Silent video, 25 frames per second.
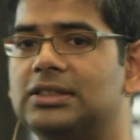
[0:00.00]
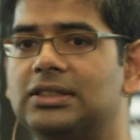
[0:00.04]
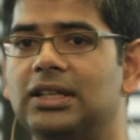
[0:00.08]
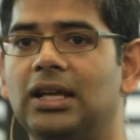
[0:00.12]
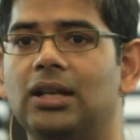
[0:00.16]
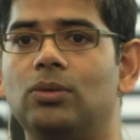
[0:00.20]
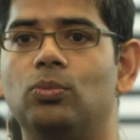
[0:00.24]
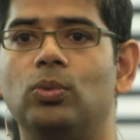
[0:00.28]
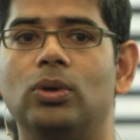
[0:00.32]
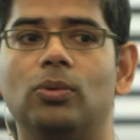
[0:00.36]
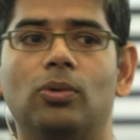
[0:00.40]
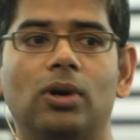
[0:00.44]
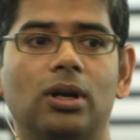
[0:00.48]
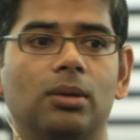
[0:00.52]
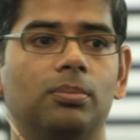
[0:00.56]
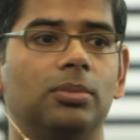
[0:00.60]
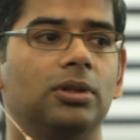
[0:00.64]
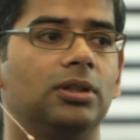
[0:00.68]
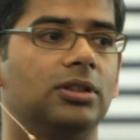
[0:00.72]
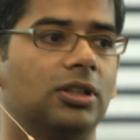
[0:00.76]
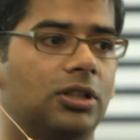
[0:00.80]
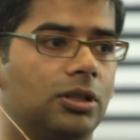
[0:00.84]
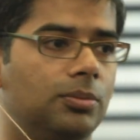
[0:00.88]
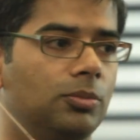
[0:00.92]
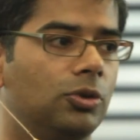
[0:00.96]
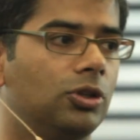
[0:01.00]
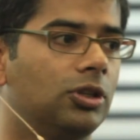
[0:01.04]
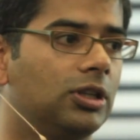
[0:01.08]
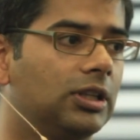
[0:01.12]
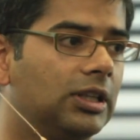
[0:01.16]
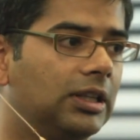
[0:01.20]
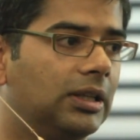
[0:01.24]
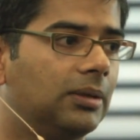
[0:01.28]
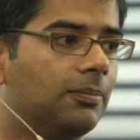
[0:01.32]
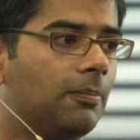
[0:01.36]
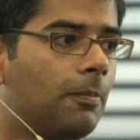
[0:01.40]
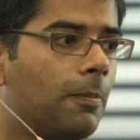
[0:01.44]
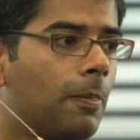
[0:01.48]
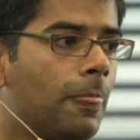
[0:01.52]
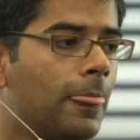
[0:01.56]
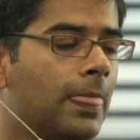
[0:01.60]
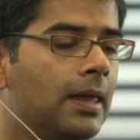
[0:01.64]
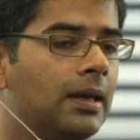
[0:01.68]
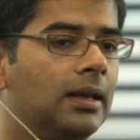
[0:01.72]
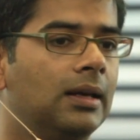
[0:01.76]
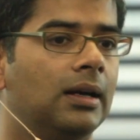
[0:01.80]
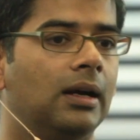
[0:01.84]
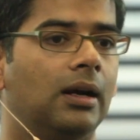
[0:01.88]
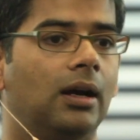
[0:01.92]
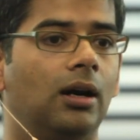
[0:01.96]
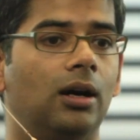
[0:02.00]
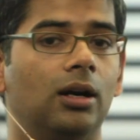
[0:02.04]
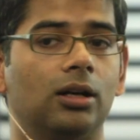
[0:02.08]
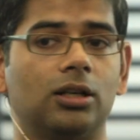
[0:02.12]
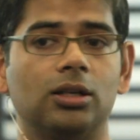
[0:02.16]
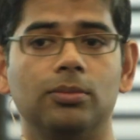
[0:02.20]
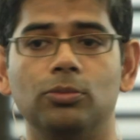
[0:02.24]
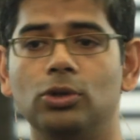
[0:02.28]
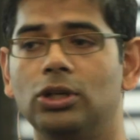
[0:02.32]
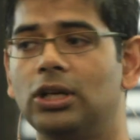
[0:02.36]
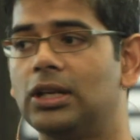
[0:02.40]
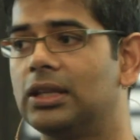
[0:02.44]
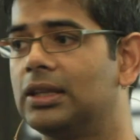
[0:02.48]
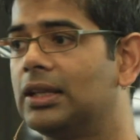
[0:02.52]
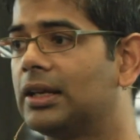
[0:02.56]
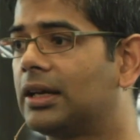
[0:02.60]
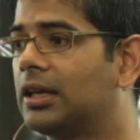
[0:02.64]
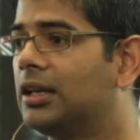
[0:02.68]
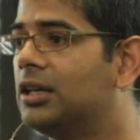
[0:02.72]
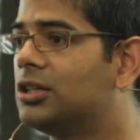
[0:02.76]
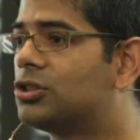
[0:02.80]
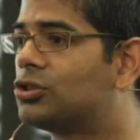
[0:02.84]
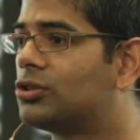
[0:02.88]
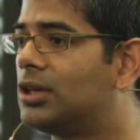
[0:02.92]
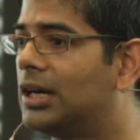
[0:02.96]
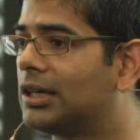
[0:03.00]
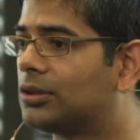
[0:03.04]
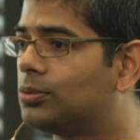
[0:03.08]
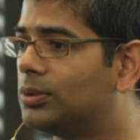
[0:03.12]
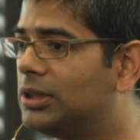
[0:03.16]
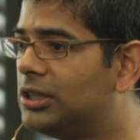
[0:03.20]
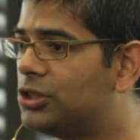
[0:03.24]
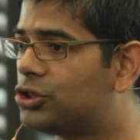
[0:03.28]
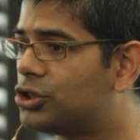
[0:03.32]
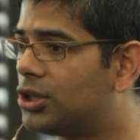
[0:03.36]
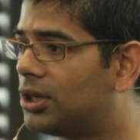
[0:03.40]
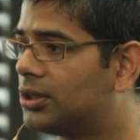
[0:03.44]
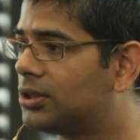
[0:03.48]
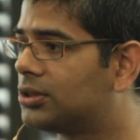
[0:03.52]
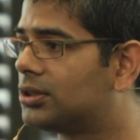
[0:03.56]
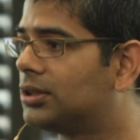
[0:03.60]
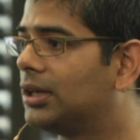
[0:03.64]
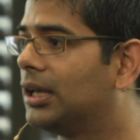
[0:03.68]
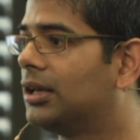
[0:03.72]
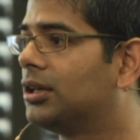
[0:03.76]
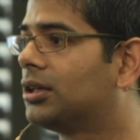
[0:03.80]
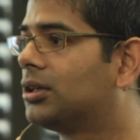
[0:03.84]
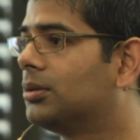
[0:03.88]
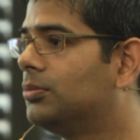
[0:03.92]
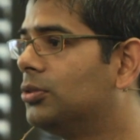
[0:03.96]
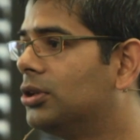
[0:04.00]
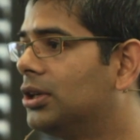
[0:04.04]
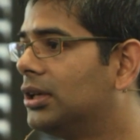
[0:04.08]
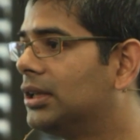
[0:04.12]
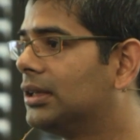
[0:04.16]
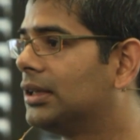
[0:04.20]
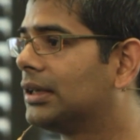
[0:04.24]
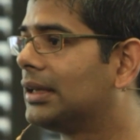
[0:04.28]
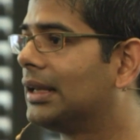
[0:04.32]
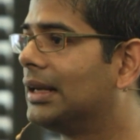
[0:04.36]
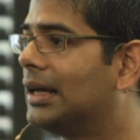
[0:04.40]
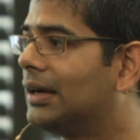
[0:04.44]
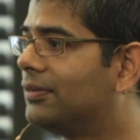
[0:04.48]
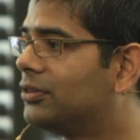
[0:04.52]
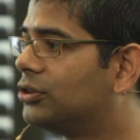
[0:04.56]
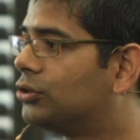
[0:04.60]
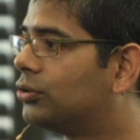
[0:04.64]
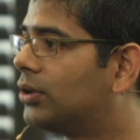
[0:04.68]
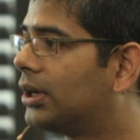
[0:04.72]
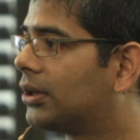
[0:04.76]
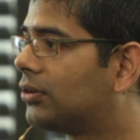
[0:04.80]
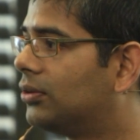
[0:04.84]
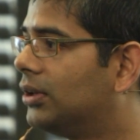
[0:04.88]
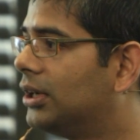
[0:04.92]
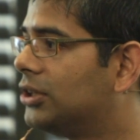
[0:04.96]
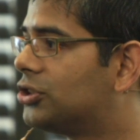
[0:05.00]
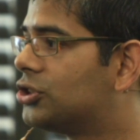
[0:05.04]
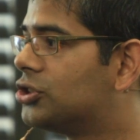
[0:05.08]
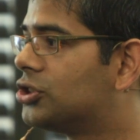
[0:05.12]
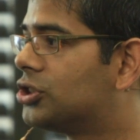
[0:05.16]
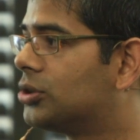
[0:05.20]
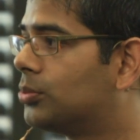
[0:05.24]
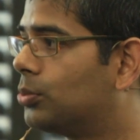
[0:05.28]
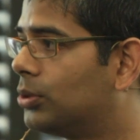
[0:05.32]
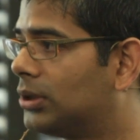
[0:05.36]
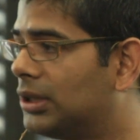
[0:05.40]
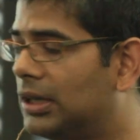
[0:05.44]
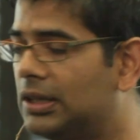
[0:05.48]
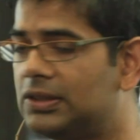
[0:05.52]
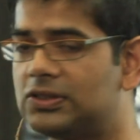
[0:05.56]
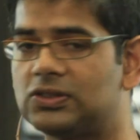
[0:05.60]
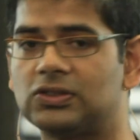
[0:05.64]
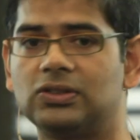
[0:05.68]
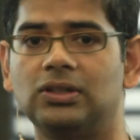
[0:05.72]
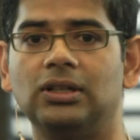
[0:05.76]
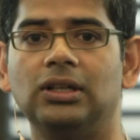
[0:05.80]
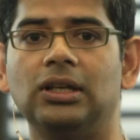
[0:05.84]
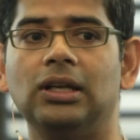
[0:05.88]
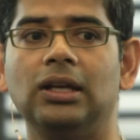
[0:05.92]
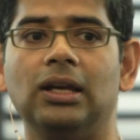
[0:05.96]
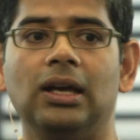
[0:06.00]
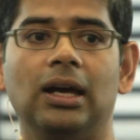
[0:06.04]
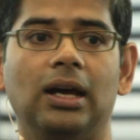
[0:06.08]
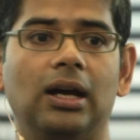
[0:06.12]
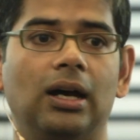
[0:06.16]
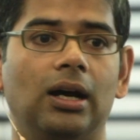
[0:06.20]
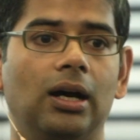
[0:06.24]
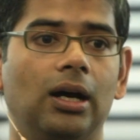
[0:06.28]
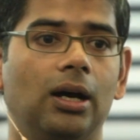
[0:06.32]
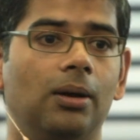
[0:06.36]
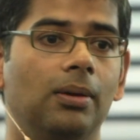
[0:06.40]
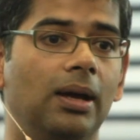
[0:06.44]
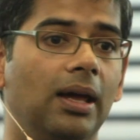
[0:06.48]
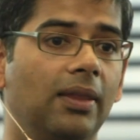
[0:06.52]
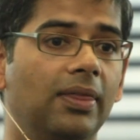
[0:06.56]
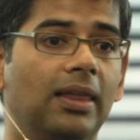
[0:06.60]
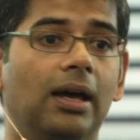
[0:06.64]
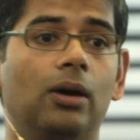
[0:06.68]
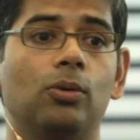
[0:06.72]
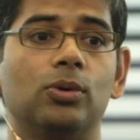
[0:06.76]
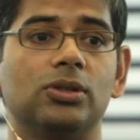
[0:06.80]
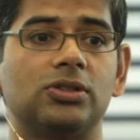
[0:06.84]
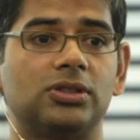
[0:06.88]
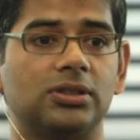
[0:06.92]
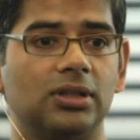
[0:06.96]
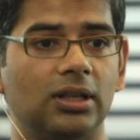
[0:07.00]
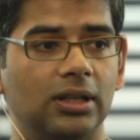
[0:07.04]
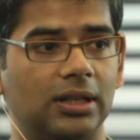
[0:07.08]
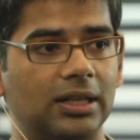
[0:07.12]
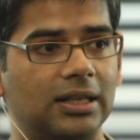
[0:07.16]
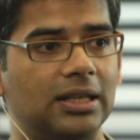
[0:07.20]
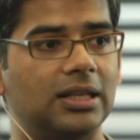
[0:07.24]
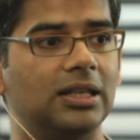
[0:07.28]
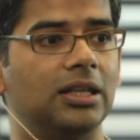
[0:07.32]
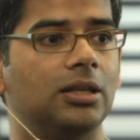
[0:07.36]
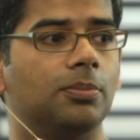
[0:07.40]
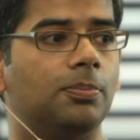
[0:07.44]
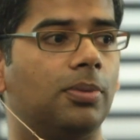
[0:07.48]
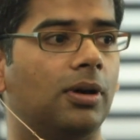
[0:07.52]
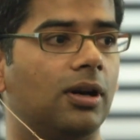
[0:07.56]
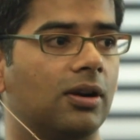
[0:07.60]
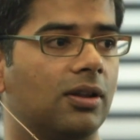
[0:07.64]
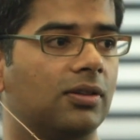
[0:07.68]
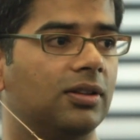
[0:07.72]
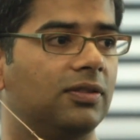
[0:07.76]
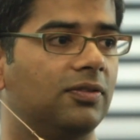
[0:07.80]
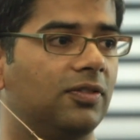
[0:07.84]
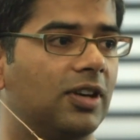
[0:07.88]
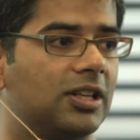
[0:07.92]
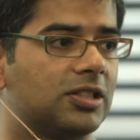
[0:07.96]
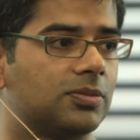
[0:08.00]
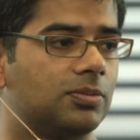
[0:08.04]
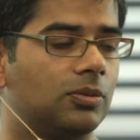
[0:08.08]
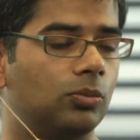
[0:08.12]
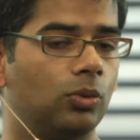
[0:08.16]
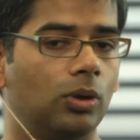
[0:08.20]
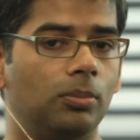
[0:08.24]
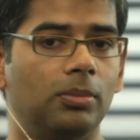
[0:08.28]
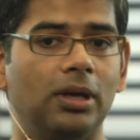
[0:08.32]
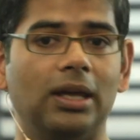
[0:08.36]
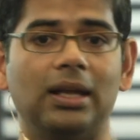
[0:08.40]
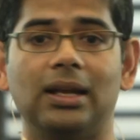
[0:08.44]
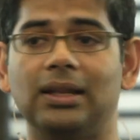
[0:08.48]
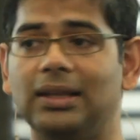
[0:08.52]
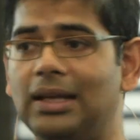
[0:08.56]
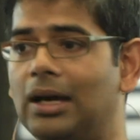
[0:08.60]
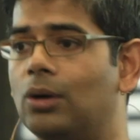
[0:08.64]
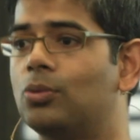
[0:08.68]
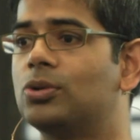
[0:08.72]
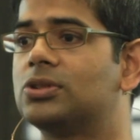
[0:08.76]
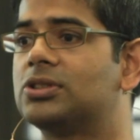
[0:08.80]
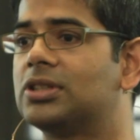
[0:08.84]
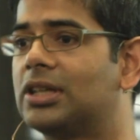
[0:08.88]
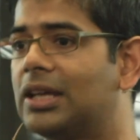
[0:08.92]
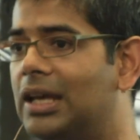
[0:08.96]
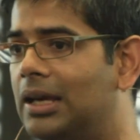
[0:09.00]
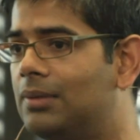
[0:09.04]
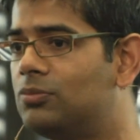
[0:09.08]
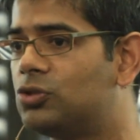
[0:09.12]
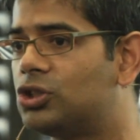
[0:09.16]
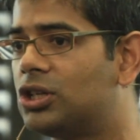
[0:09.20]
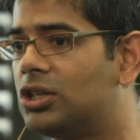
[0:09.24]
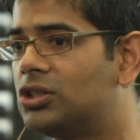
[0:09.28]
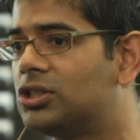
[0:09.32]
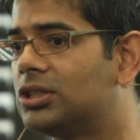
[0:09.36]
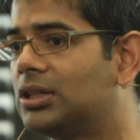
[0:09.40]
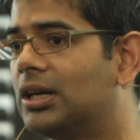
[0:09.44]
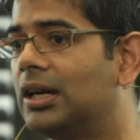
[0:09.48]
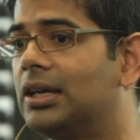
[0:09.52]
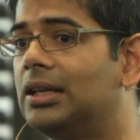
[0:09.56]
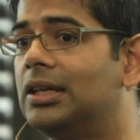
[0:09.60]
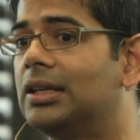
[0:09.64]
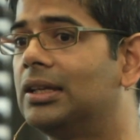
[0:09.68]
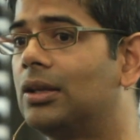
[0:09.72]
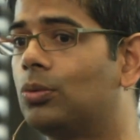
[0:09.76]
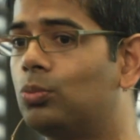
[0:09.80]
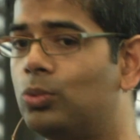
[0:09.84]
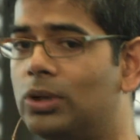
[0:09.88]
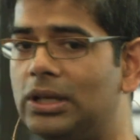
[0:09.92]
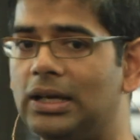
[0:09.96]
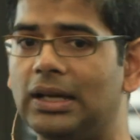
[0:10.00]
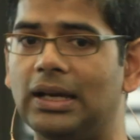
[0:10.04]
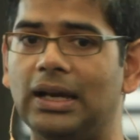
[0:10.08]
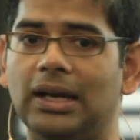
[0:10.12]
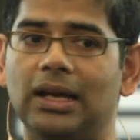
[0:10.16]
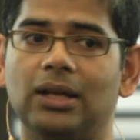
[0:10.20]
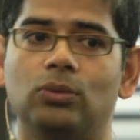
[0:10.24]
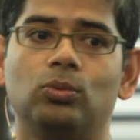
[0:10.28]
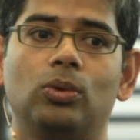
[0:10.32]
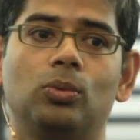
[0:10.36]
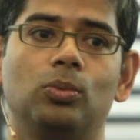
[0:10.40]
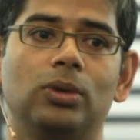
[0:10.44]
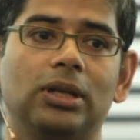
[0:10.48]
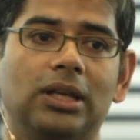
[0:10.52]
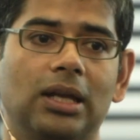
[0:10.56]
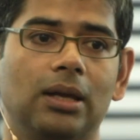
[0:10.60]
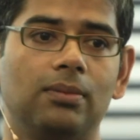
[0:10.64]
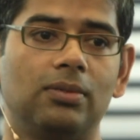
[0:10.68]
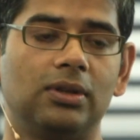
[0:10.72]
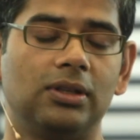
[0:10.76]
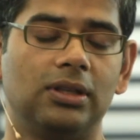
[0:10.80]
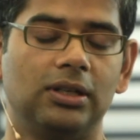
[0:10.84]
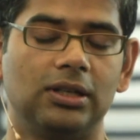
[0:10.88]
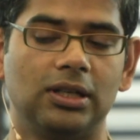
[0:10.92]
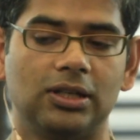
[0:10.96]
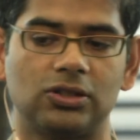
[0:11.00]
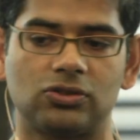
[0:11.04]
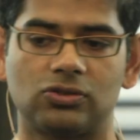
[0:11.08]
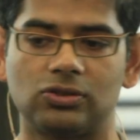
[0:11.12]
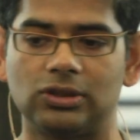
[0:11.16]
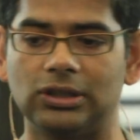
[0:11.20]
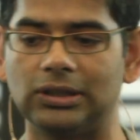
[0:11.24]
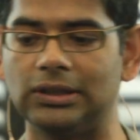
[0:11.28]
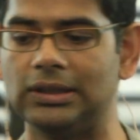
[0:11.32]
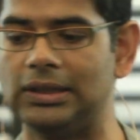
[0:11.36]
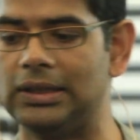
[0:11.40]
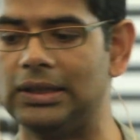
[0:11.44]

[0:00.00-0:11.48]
said we want to build a community that can interact with each other, and a community that can have a direct relationship with us. And that was a key part of the investment we made, and that was a game-changing idea that we had when we came to the industry,